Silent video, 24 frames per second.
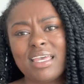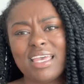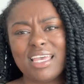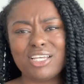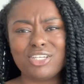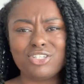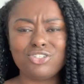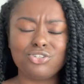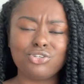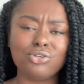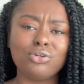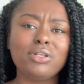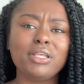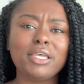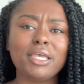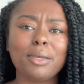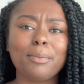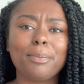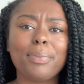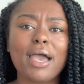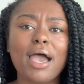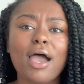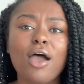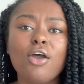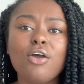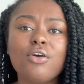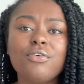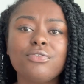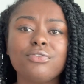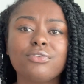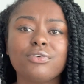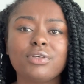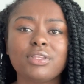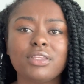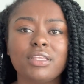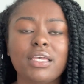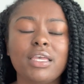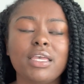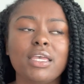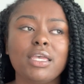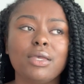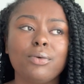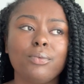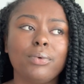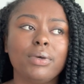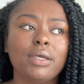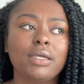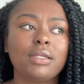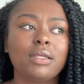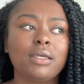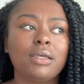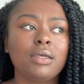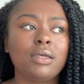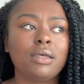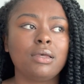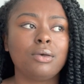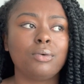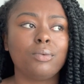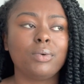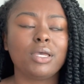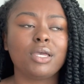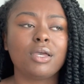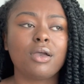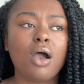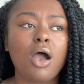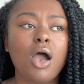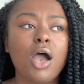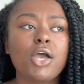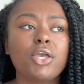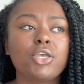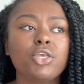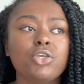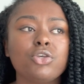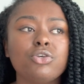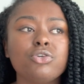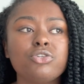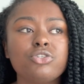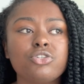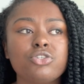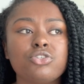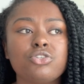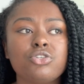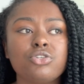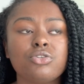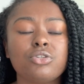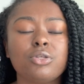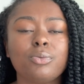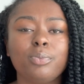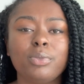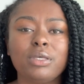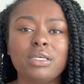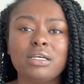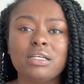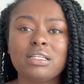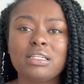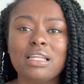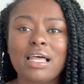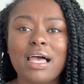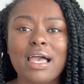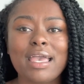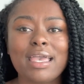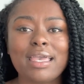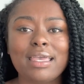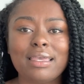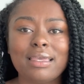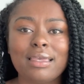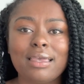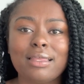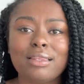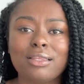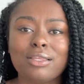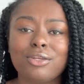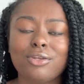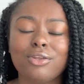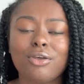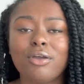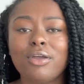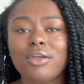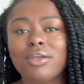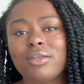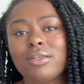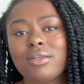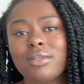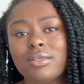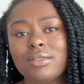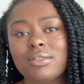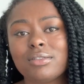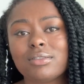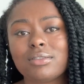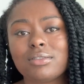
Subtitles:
It's truly a powerful thing when God uses you to be a light in the darkness.